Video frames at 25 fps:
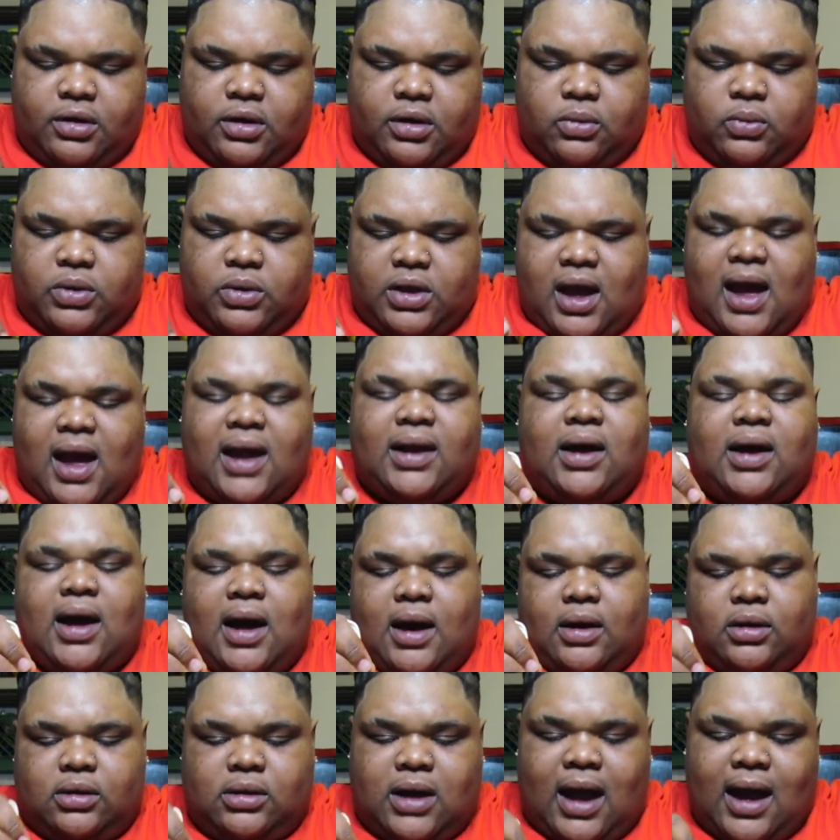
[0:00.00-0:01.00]
and we kind
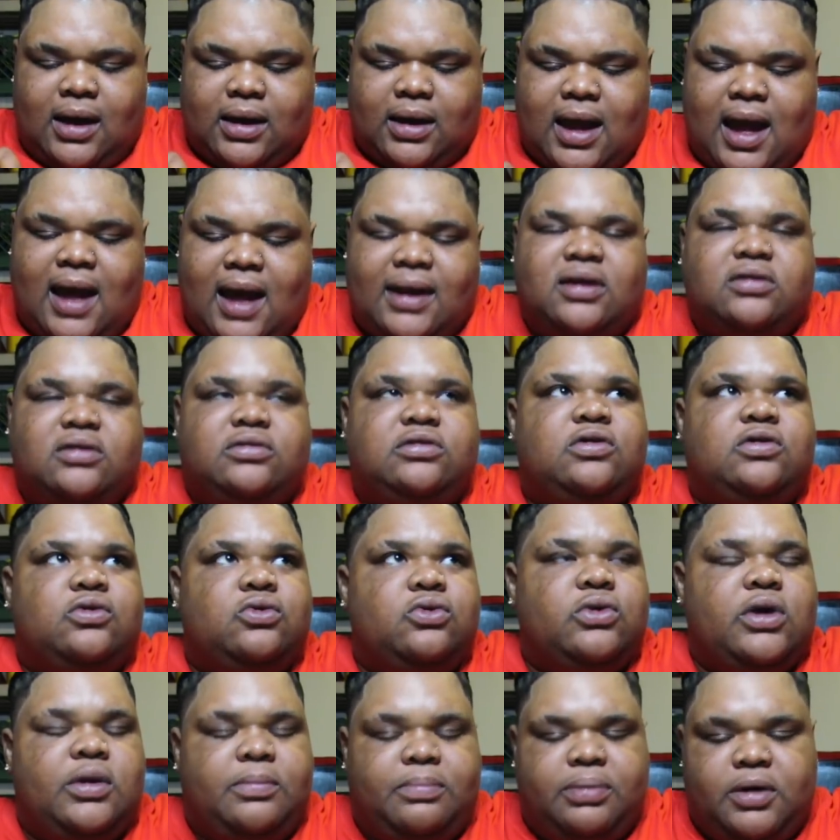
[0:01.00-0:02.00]
of not got into
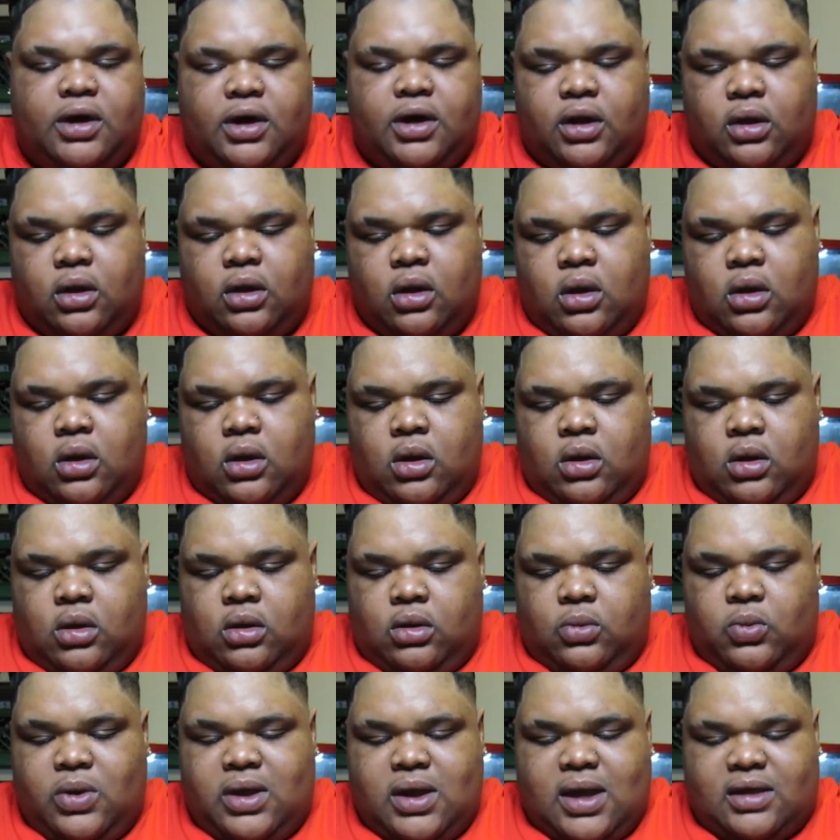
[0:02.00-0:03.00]
it, but
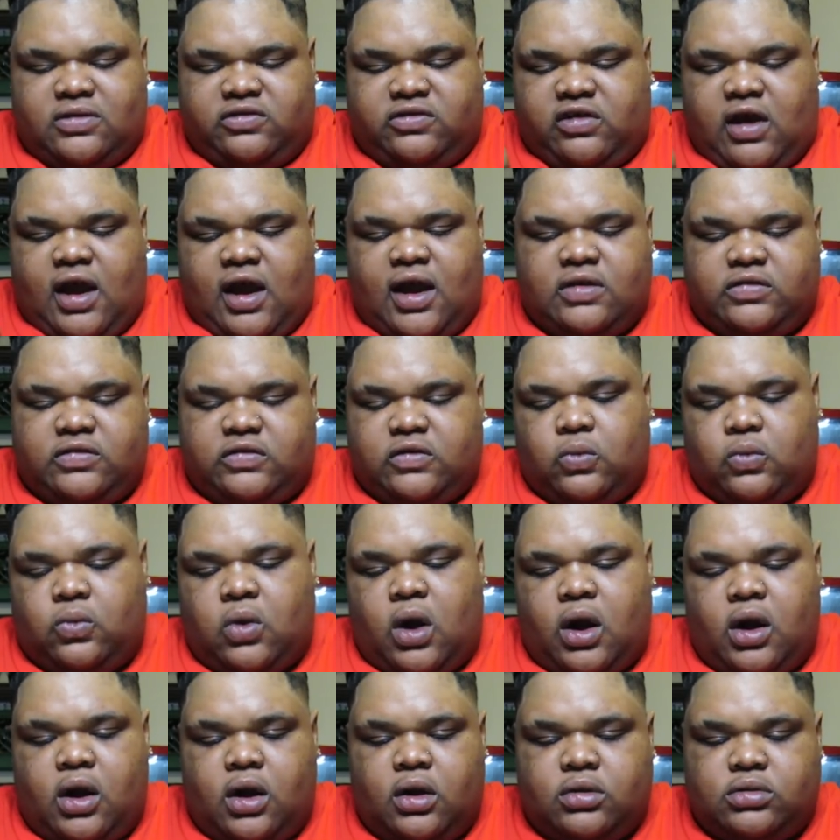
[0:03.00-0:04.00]
we exchanged some
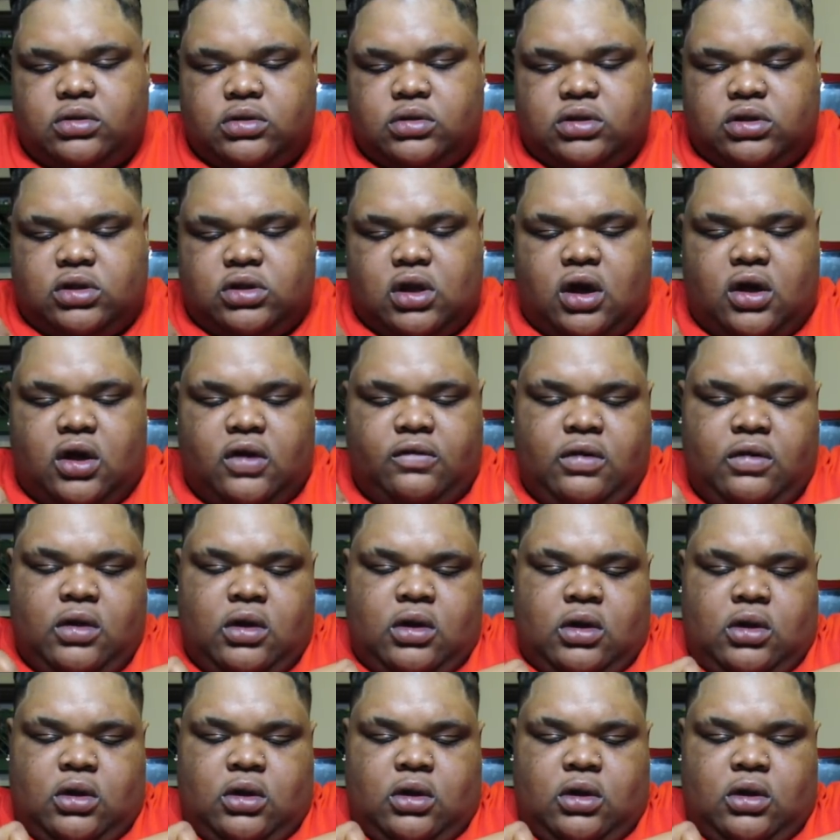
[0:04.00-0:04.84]
words and stuff.